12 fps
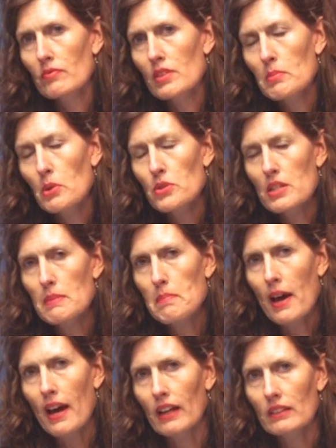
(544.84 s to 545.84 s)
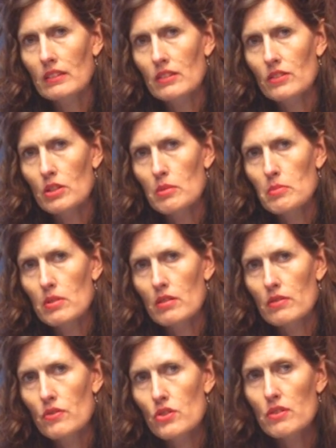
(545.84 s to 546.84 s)
the most impact in terms
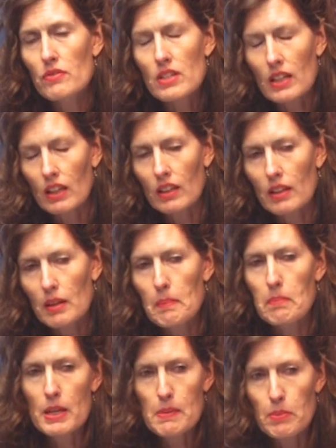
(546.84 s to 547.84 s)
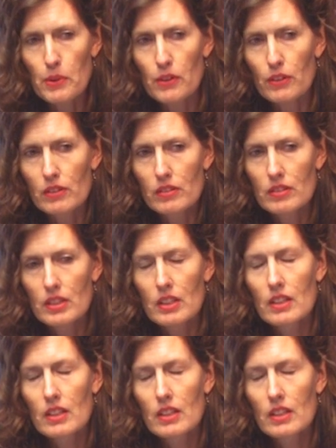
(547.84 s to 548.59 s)
of shifting people